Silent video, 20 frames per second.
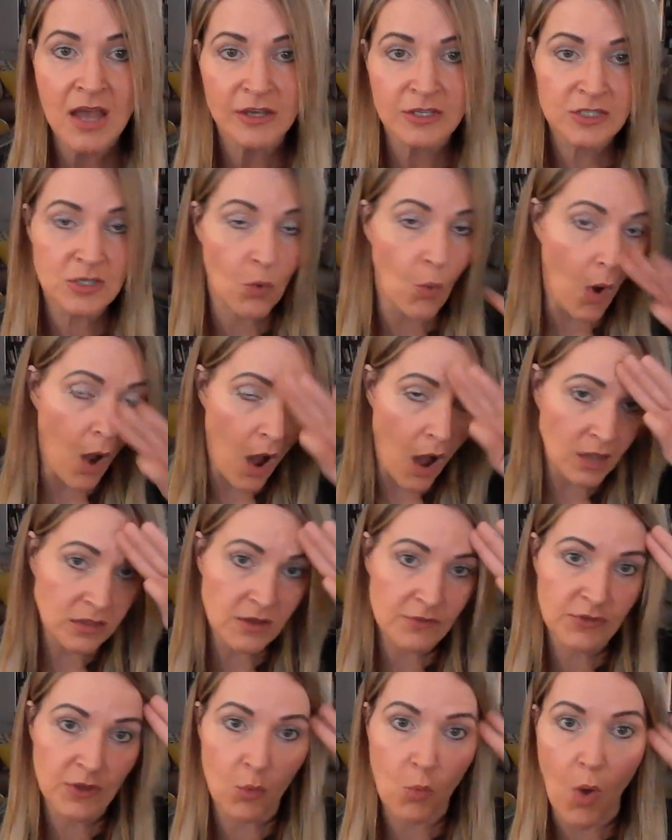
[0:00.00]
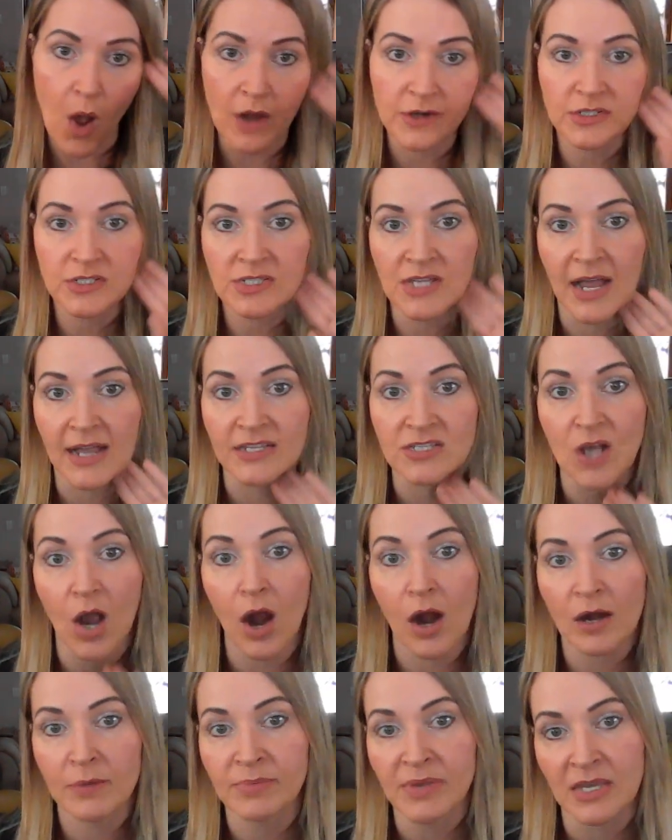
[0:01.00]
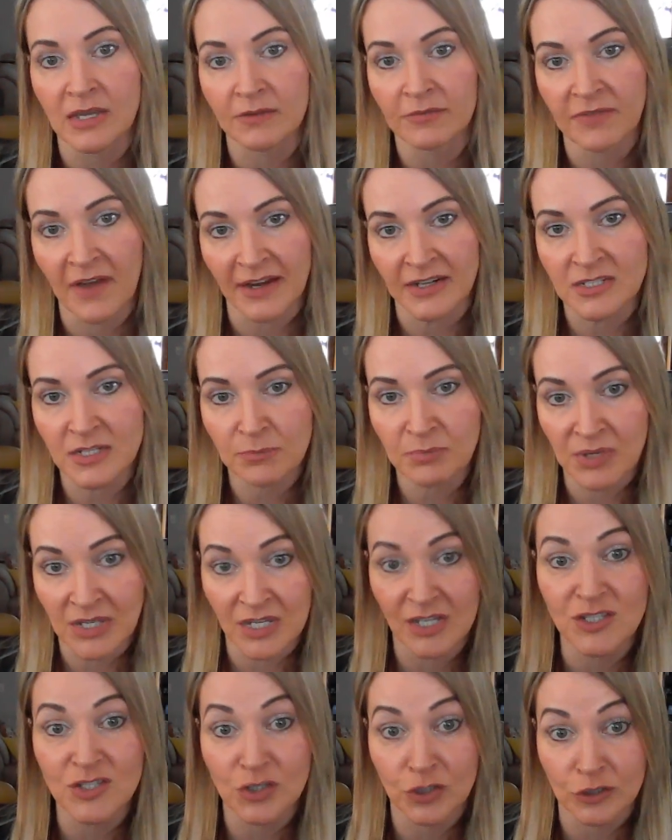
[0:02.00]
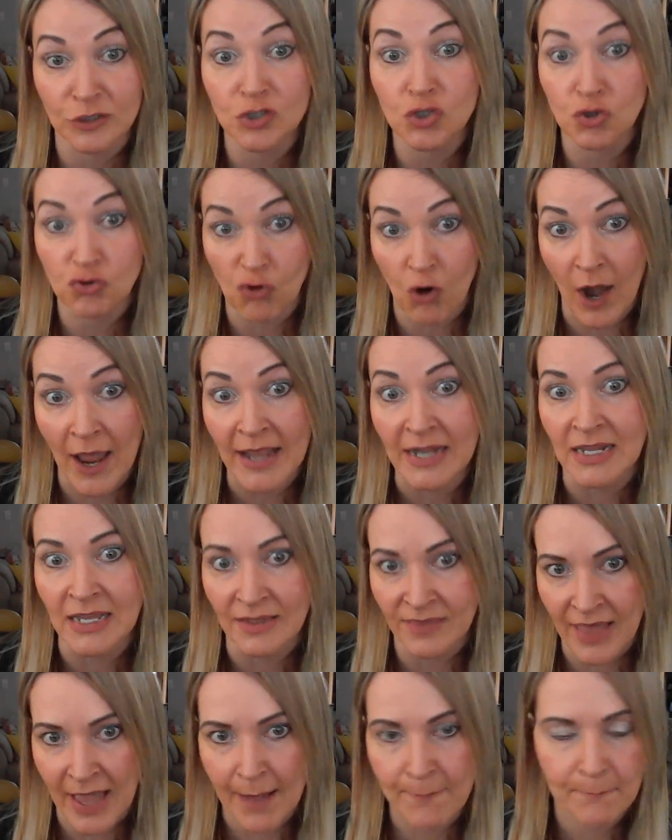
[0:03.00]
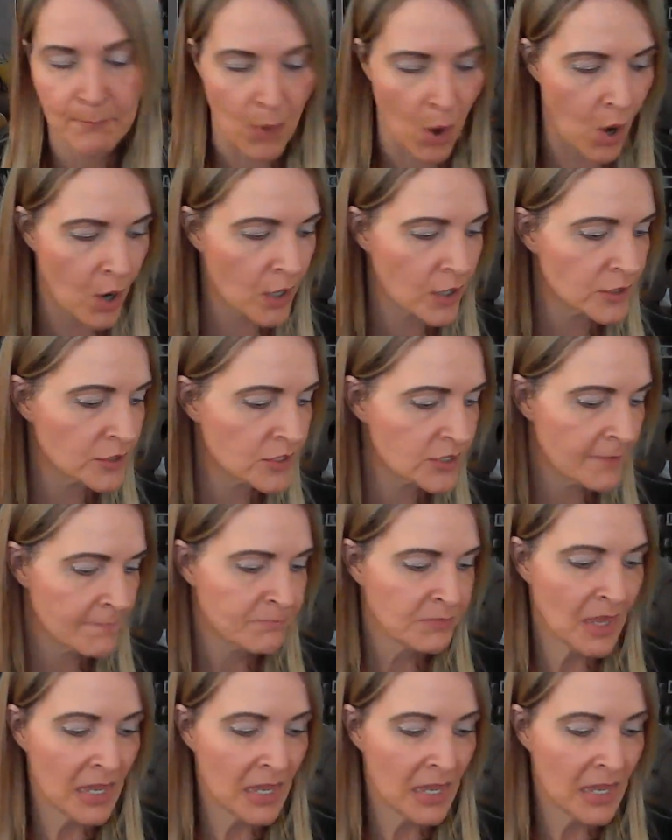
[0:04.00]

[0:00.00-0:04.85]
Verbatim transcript: So all of the water signs are being affected because you're trining that Mars.